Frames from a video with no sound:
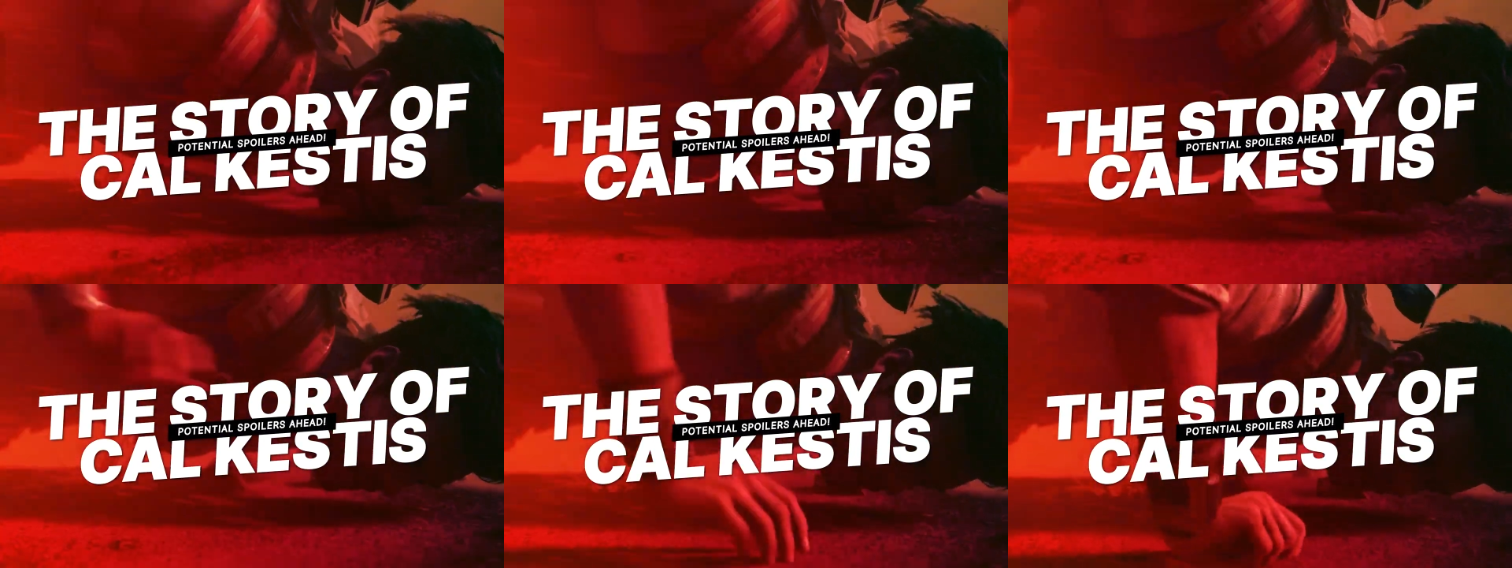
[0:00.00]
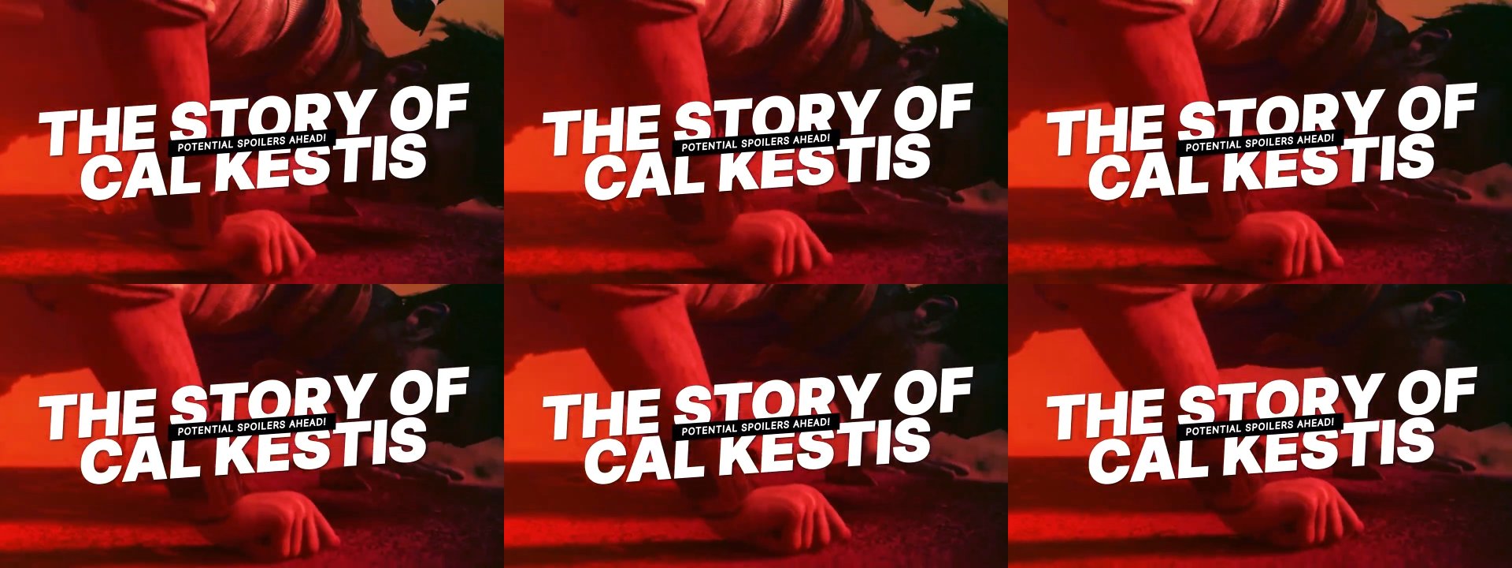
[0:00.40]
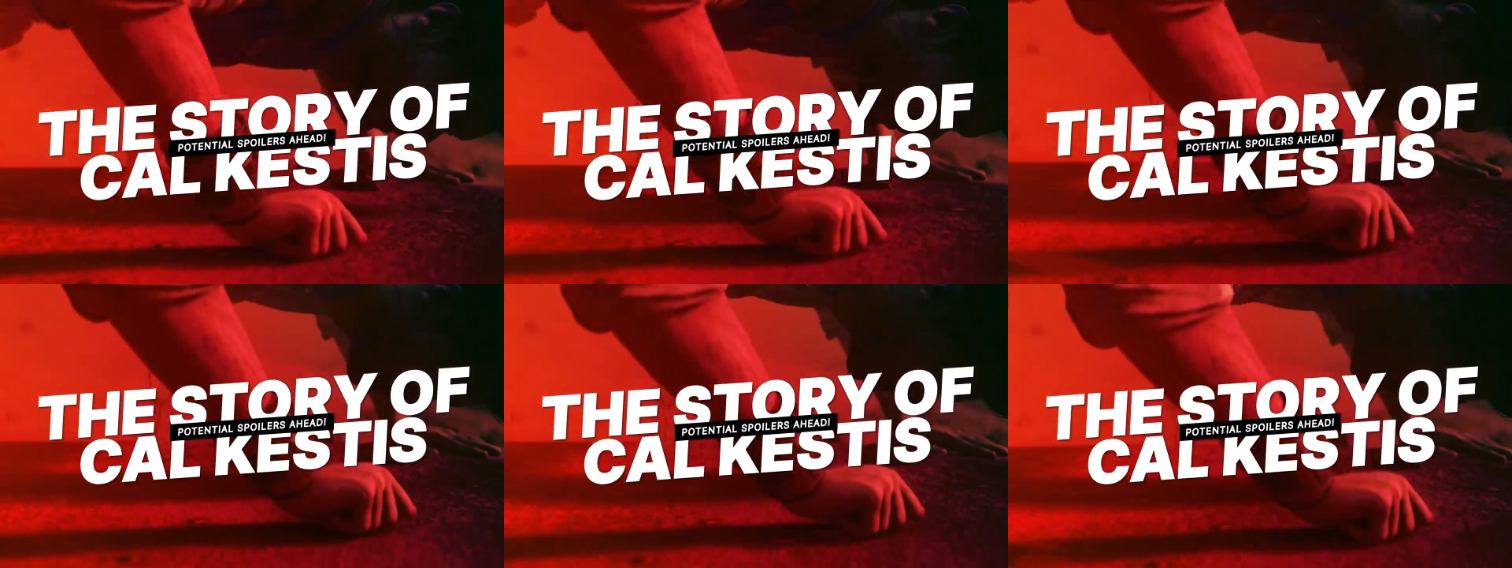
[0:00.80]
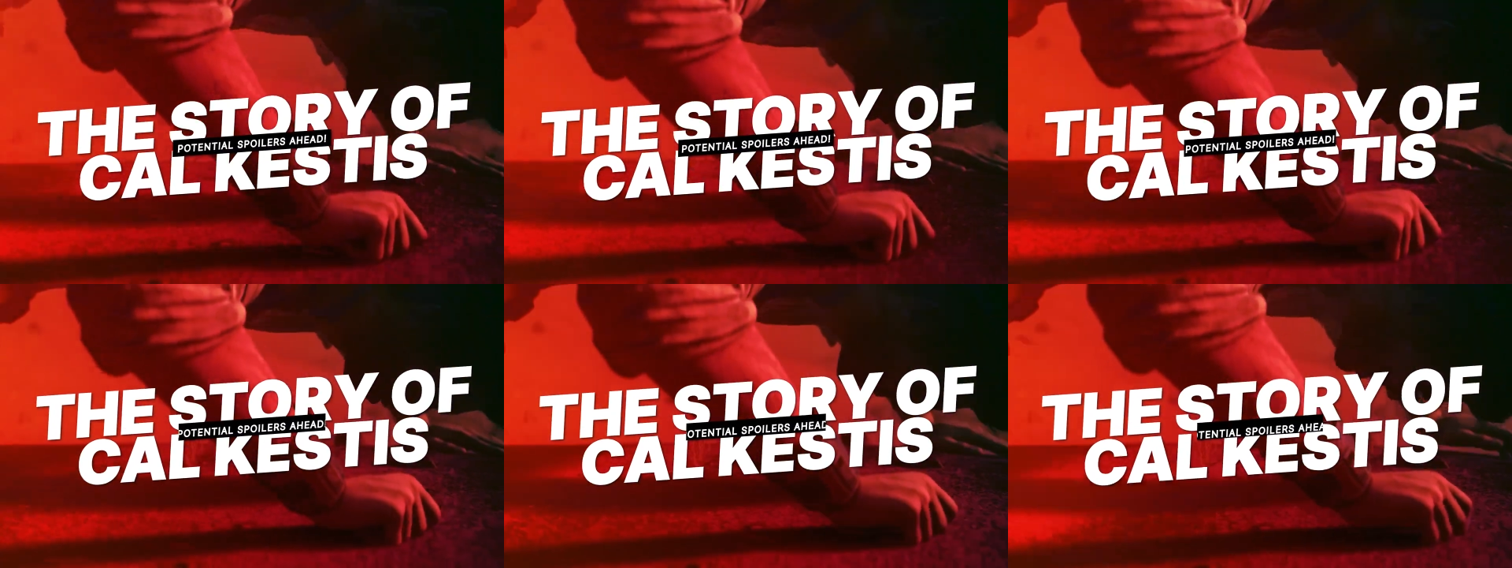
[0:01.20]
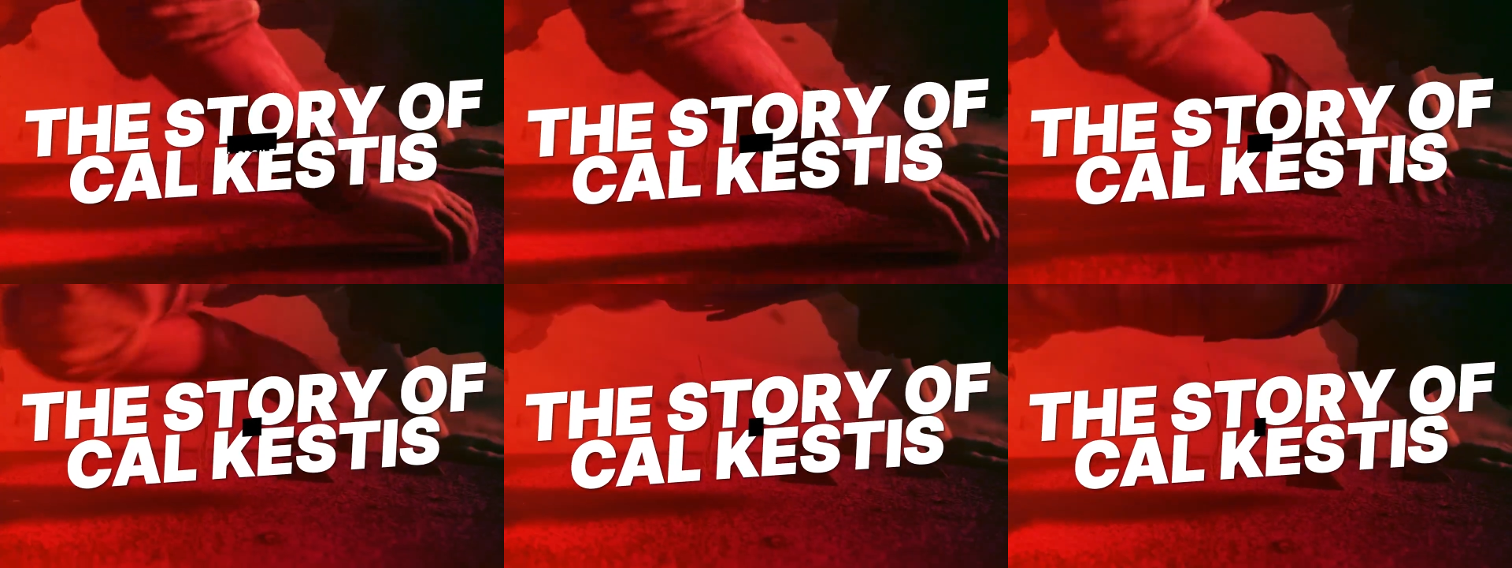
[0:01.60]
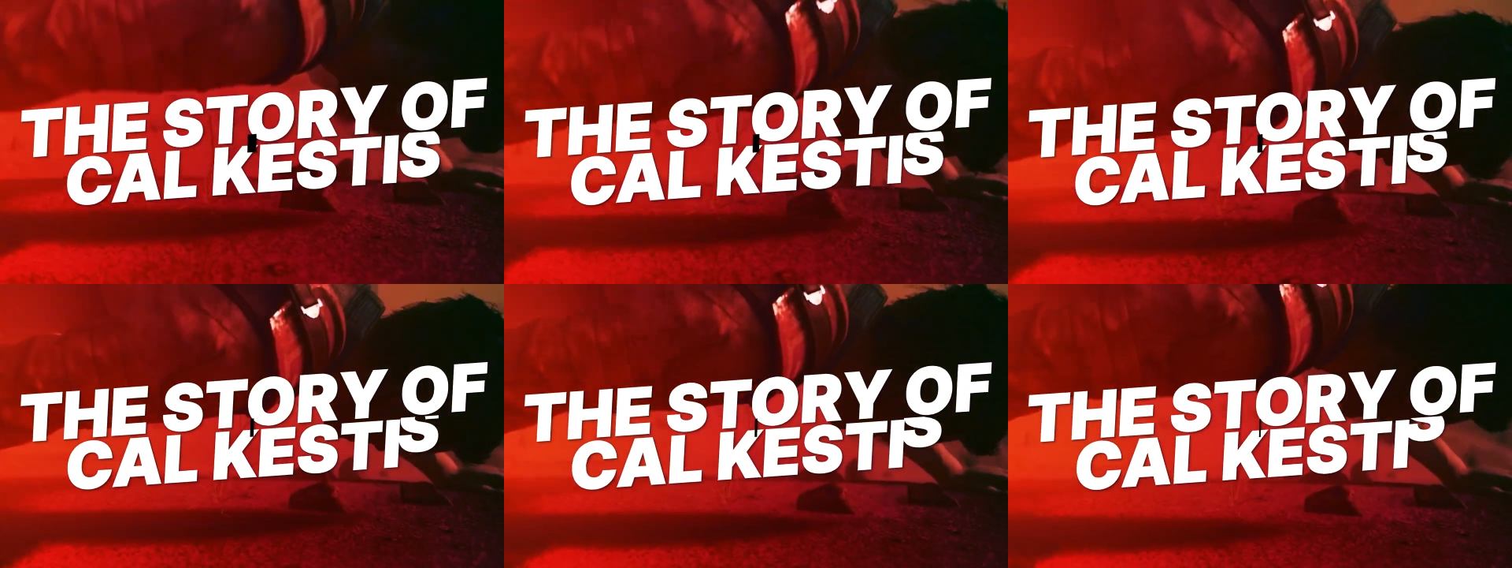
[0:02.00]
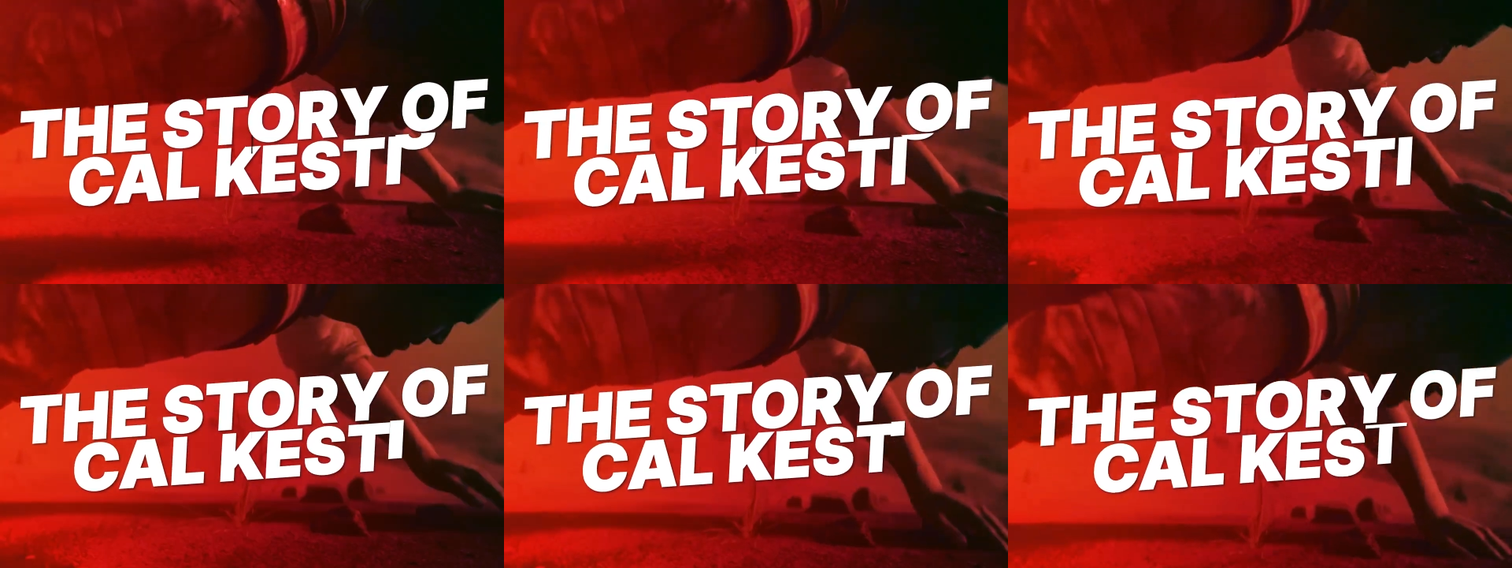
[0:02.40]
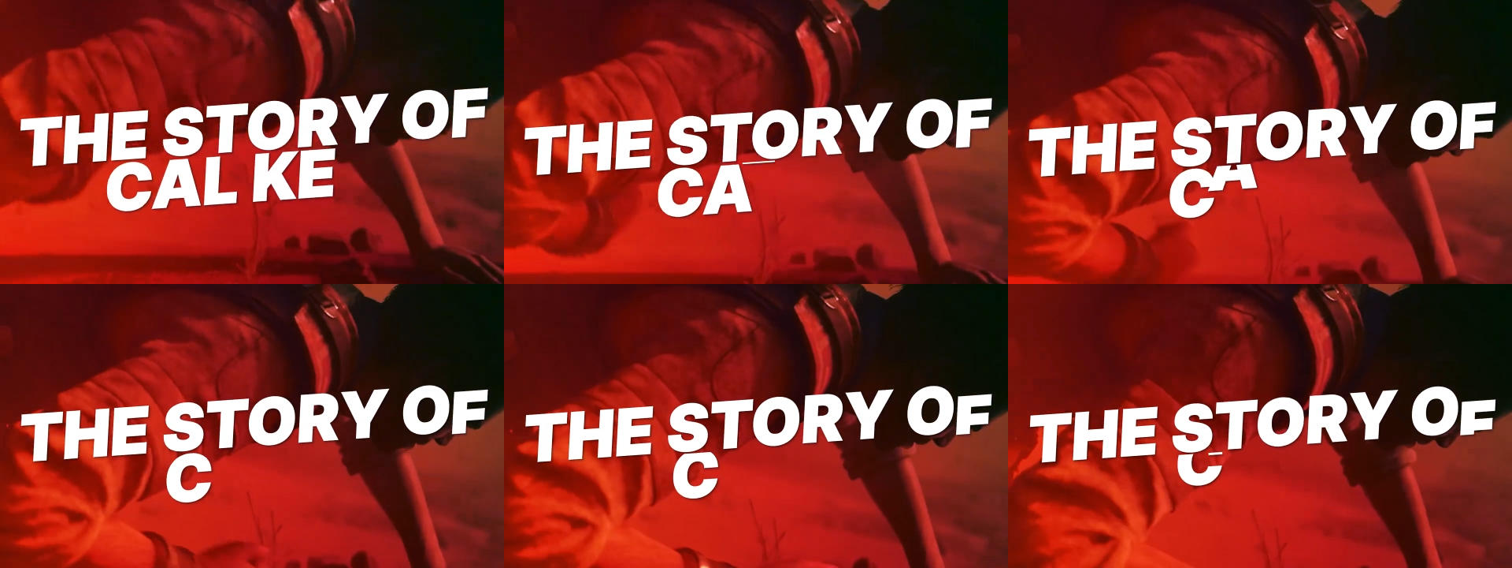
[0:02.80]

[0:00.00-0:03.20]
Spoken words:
Nobody's mouth can be seen.